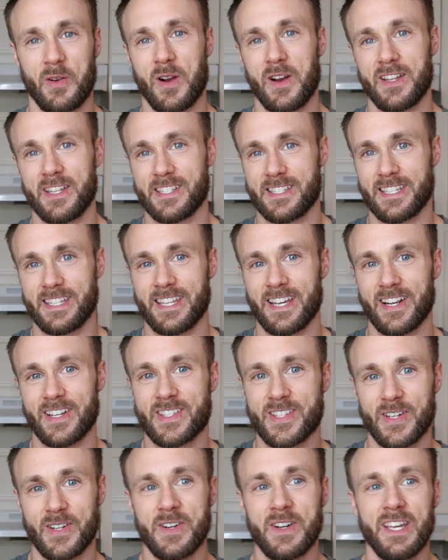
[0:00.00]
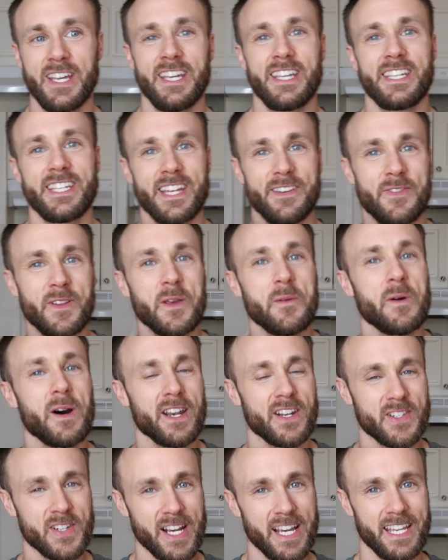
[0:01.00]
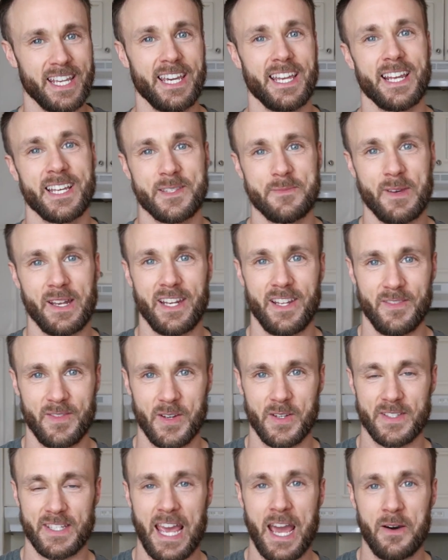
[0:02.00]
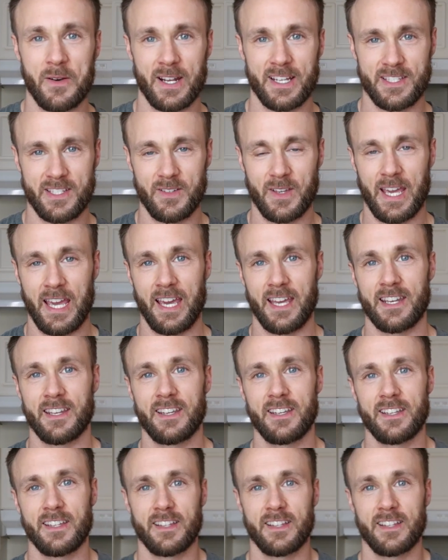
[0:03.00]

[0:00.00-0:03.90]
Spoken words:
crawlies in there. So you definitely wanna try and get as many of those out as you can.